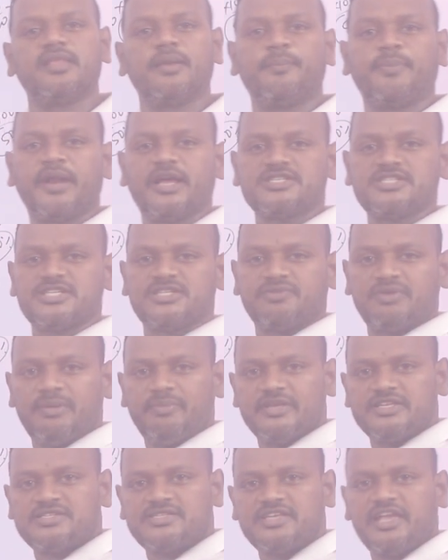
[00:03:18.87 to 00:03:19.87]
the process will
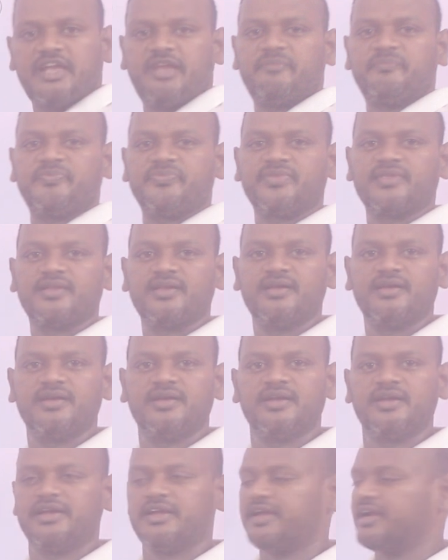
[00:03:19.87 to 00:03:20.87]
be same.
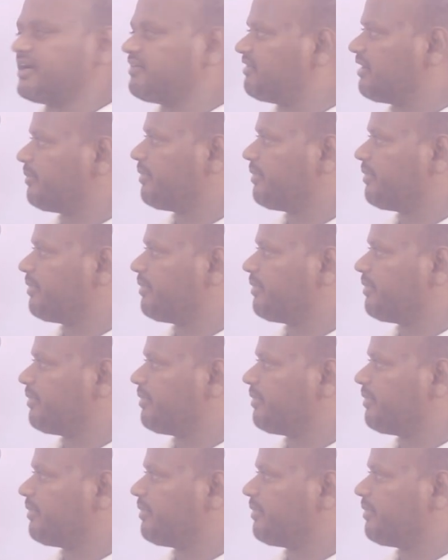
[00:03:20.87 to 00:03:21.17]
It will